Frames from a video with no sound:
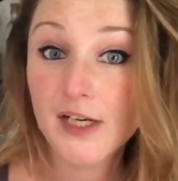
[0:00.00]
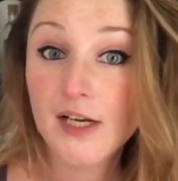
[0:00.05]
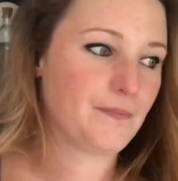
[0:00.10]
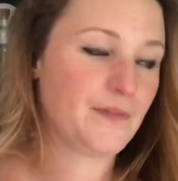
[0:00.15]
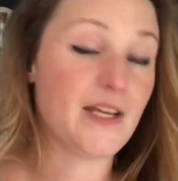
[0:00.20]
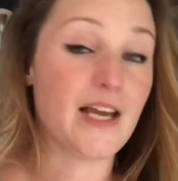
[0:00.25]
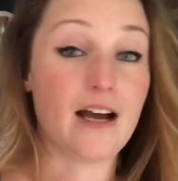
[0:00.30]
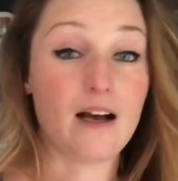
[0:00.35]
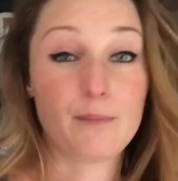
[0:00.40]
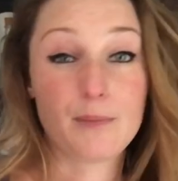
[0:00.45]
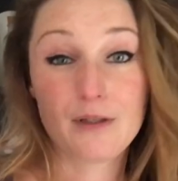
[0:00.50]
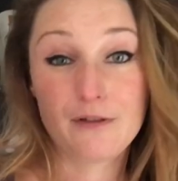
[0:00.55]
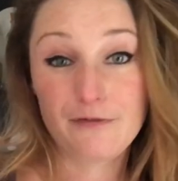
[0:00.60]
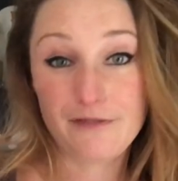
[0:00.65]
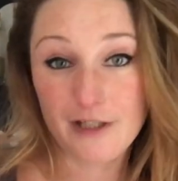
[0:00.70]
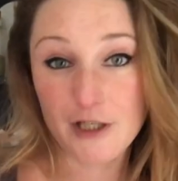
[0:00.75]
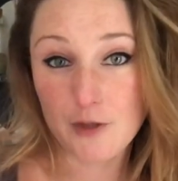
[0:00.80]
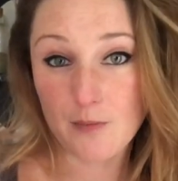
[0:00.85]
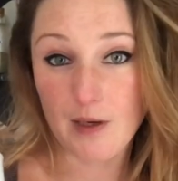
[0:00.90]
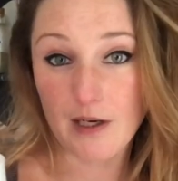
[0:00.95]
Yeah, I'm gonna
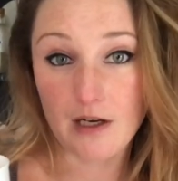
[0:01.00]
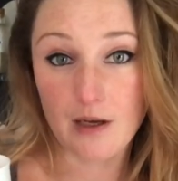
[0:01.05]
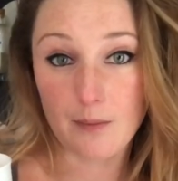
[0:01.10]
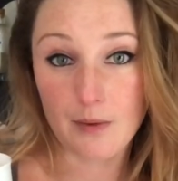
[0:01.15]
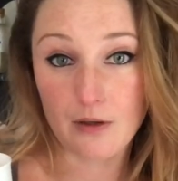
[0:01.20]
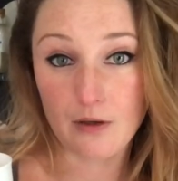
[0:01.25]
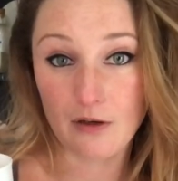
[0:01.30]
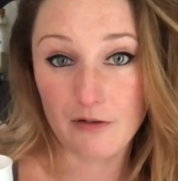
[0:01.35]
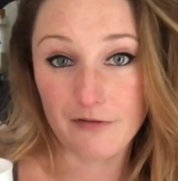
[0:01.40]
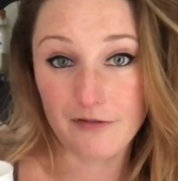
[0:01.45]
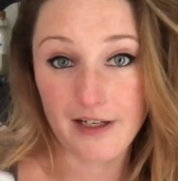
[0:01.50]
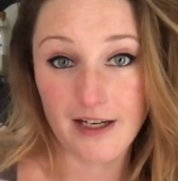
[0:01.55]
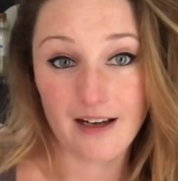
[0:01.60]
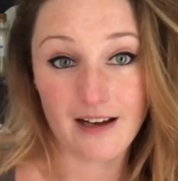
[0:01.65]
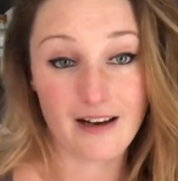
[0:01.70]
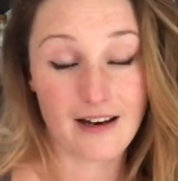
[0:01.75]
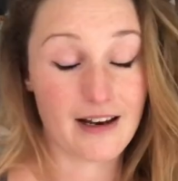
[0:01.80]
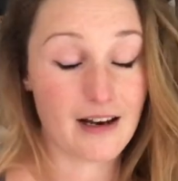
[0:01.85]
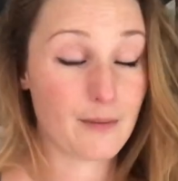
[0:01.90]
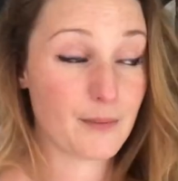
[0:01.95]
finish my cup of coffee
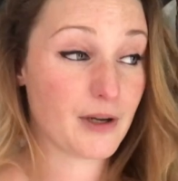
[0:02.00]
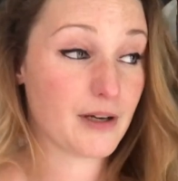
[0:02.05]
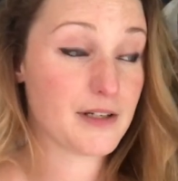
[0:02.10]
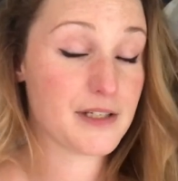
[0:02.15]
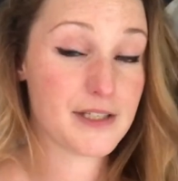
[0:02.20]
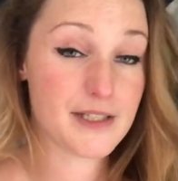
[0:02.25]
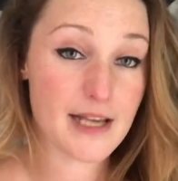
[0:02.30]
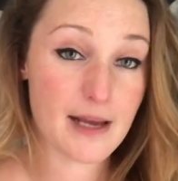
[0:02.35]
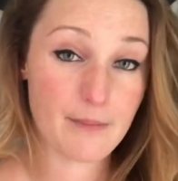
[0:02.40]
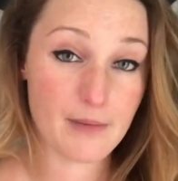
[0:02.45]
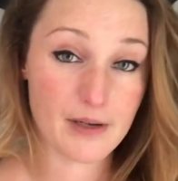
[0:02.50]
and then I'm gonna set